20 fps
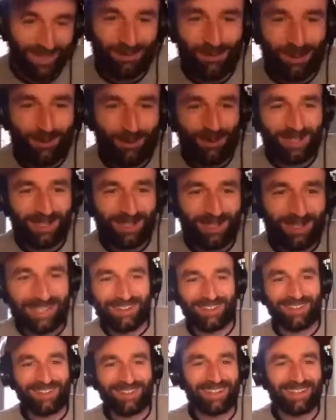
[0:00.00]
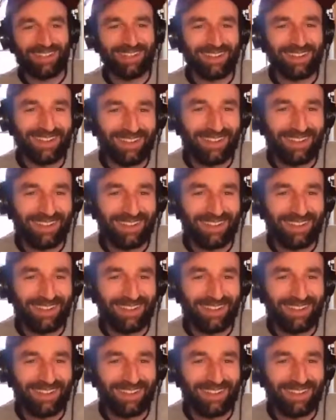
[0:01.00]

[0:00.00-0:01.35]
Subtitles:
101 calculator,